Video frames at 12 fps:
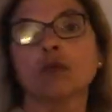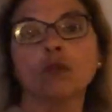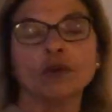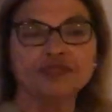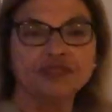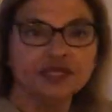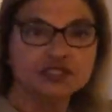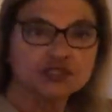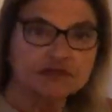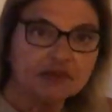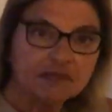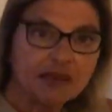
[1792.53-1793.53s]
One thing
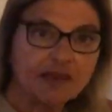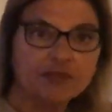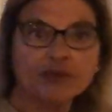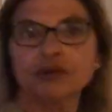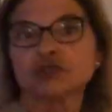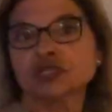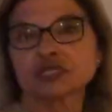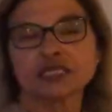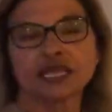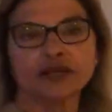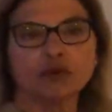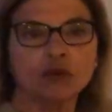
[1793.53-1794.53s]
to remember, just
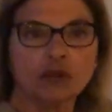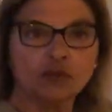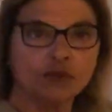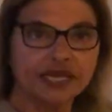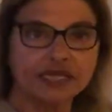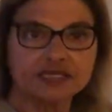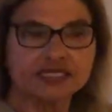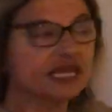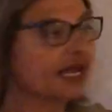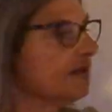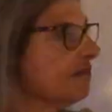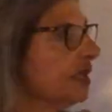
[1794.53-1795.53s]
like always,
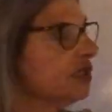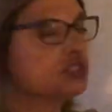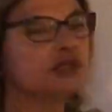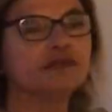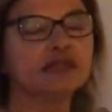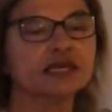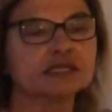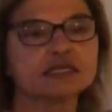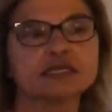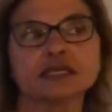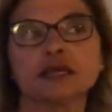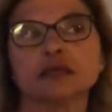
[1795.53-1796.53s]
and I mention
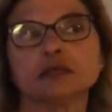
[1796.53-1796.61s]
this,